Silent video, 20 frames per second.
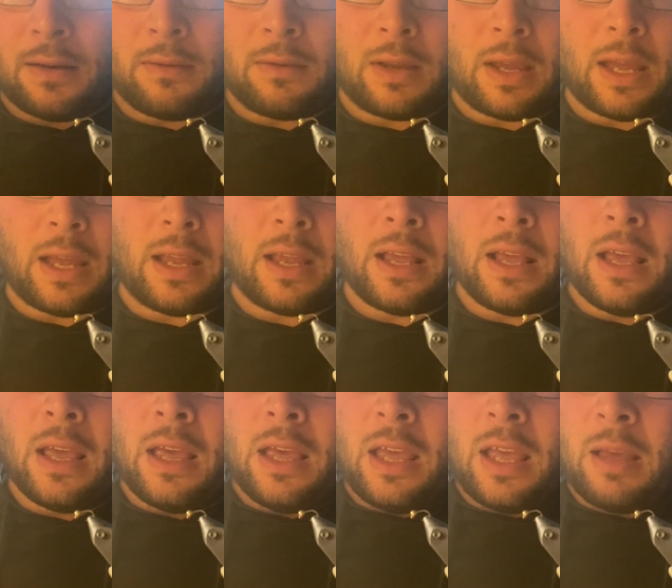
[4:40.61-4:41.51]
okay?
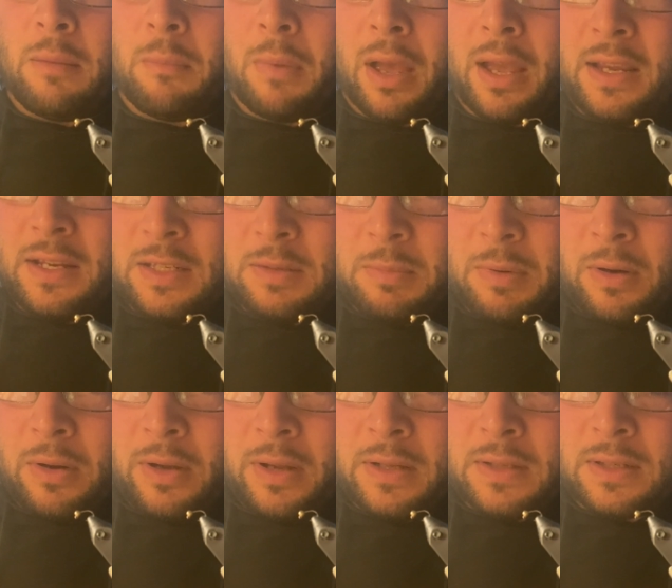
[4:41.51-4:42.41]
In my
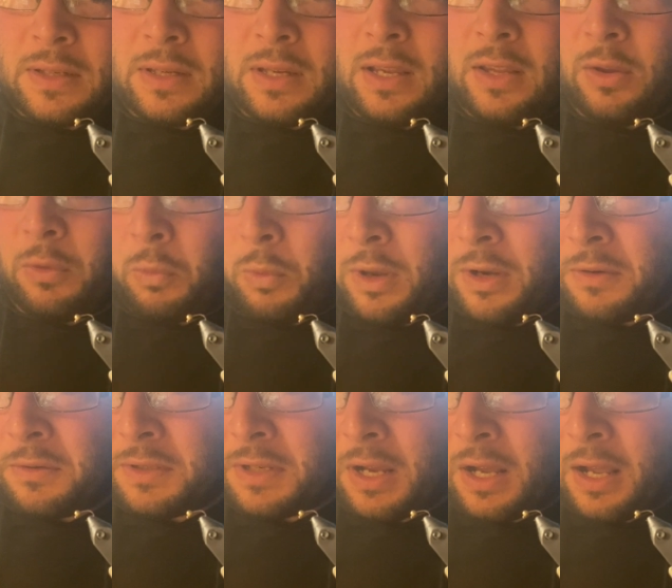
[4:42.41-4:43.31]
experience, in the
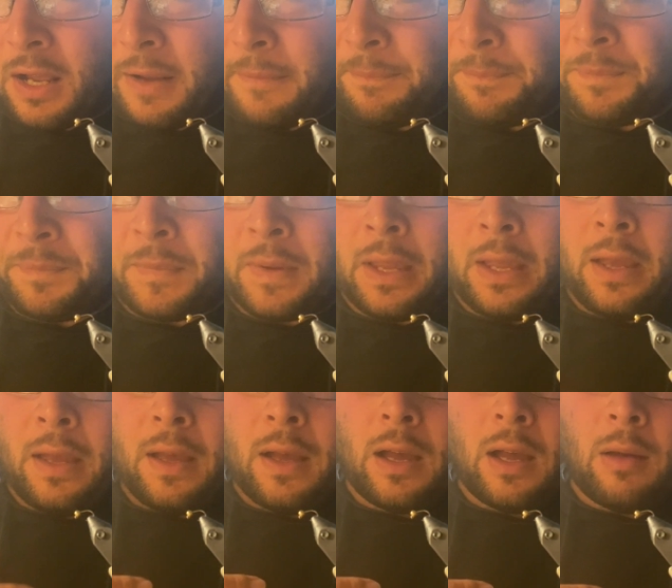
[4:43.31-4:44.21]
winter time,
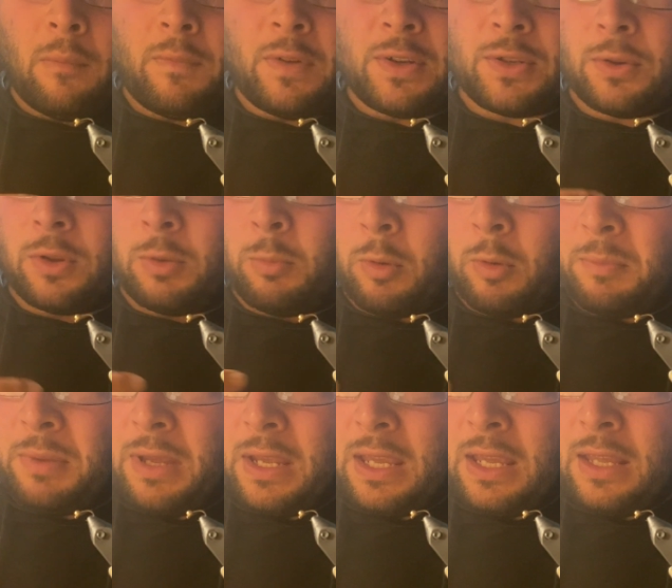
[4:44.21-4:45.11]
fish are a little more
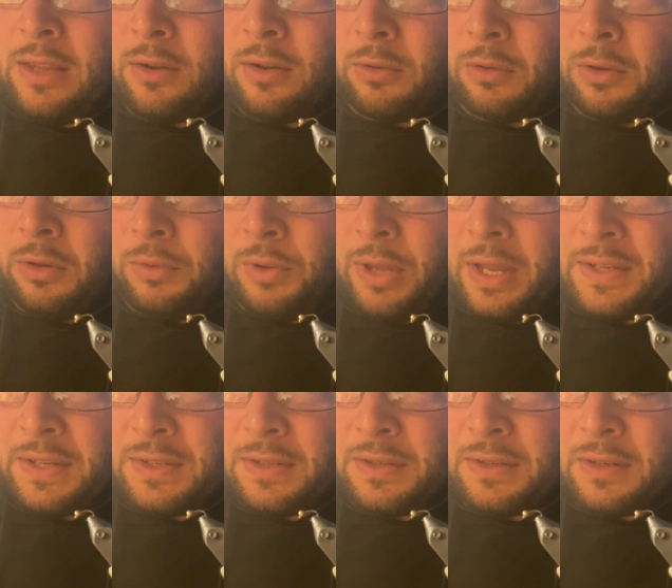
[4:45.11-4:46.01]
picky. They're a little
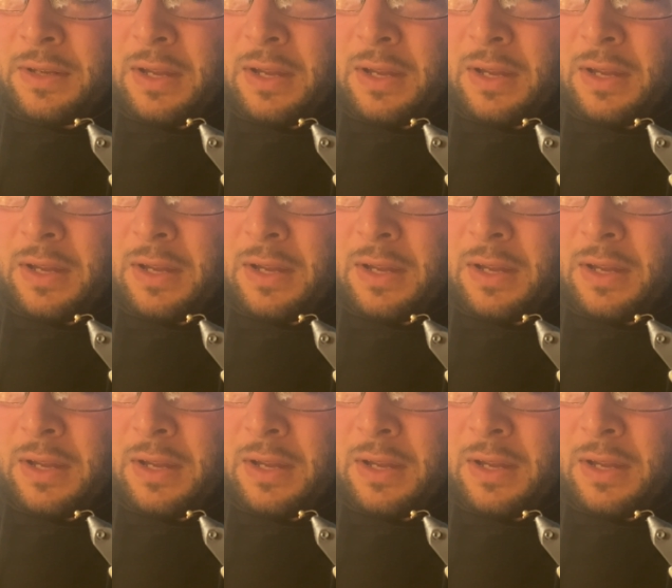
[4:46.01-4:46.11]
less